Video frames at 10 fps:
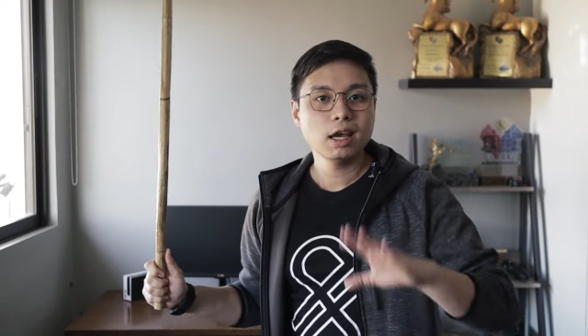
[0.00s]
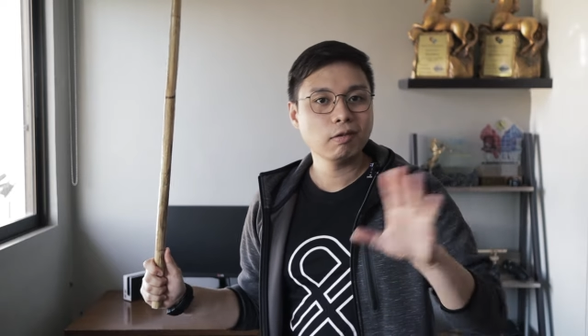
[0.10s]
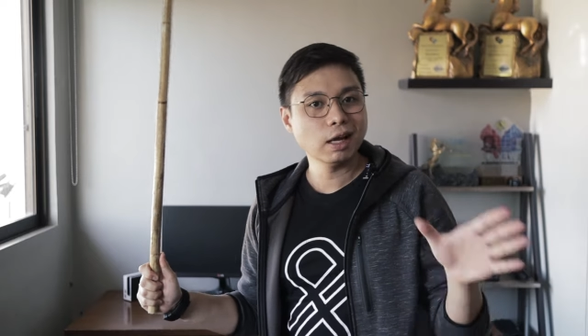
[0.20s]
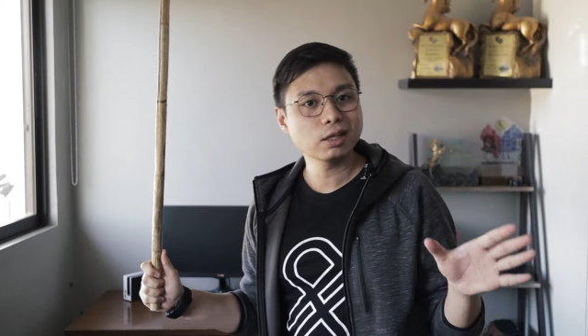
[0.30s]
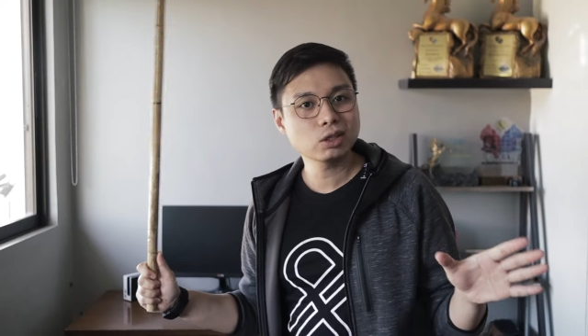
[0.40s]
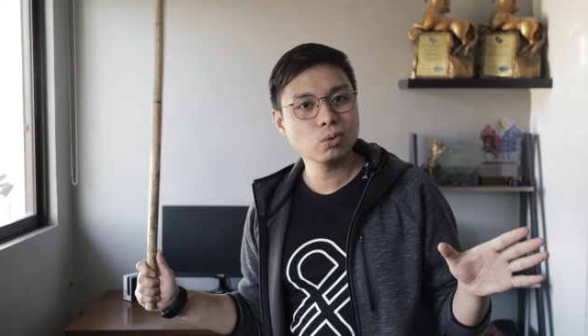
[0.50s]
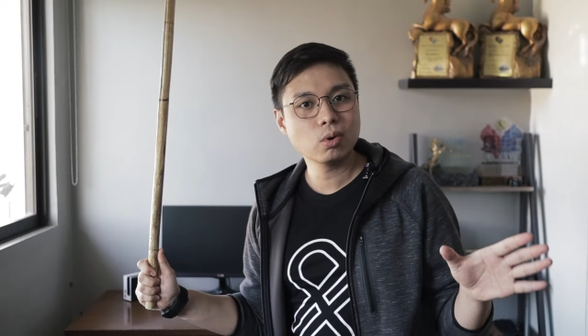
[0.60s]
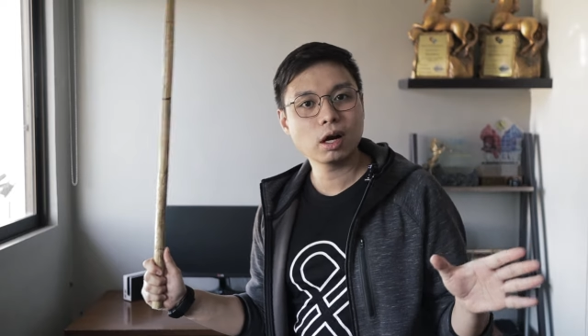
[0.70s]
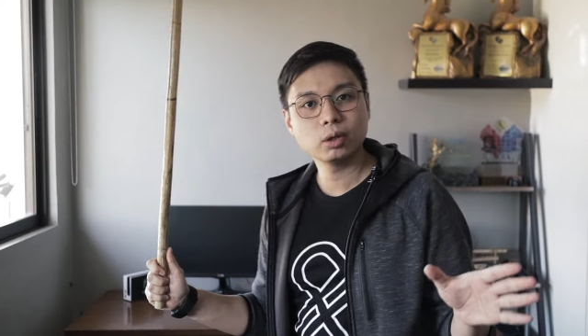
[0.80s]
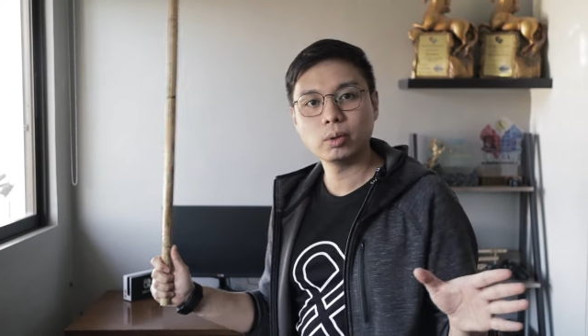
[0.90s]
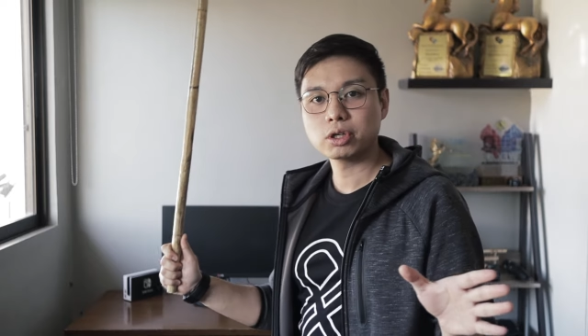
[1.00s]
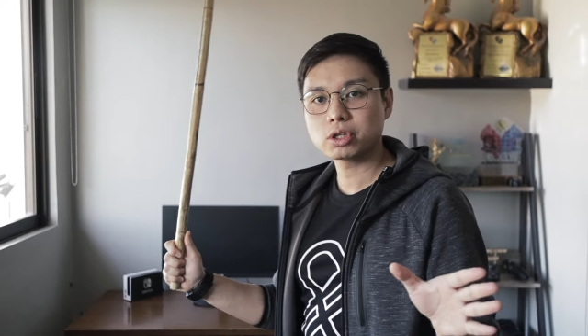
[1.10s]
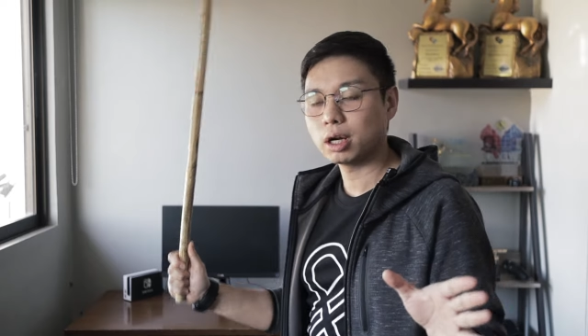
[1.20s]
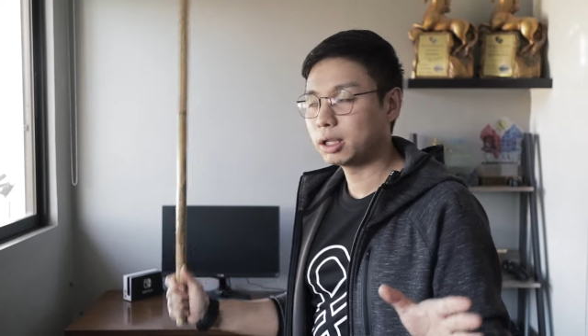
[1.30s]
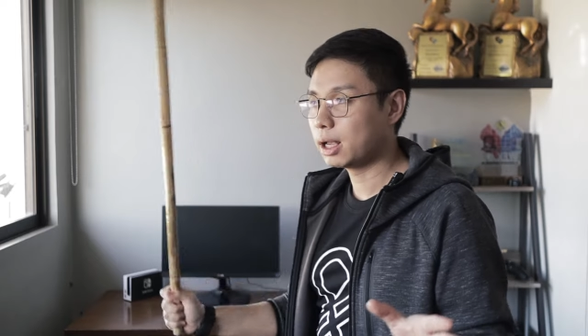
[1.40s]
If that's too hard when you're
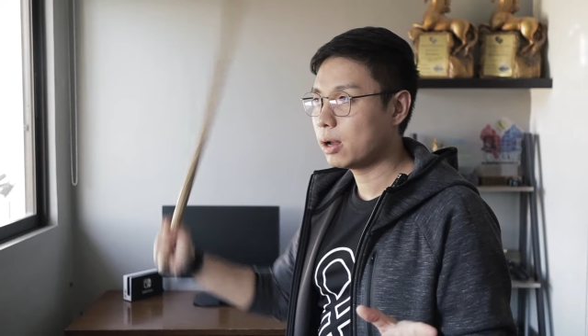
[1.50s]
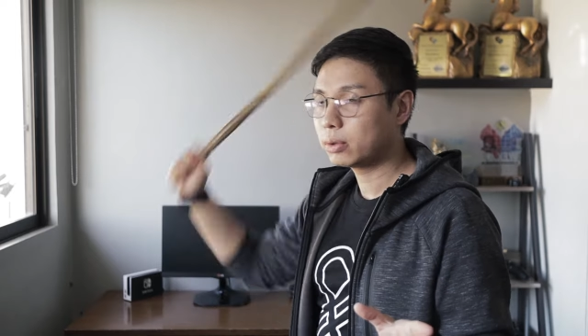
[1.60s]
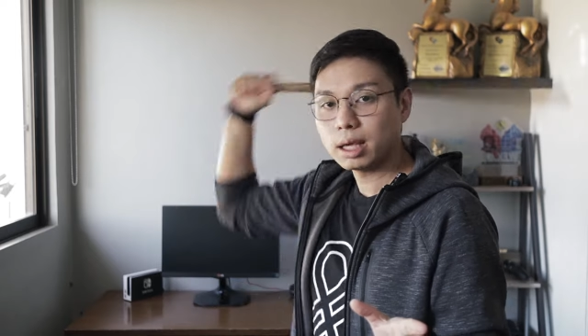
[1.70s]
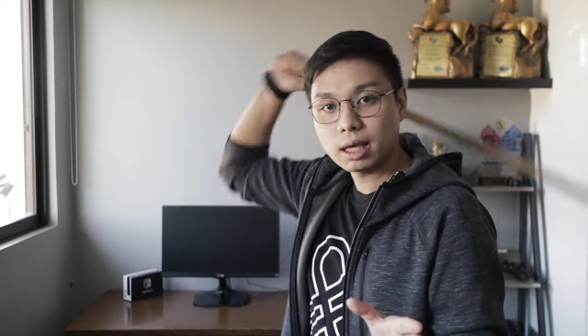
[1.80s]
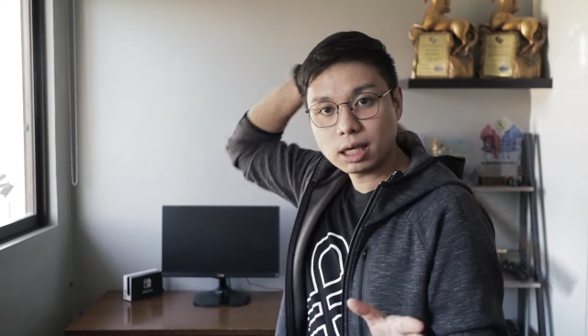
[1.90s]
starting out,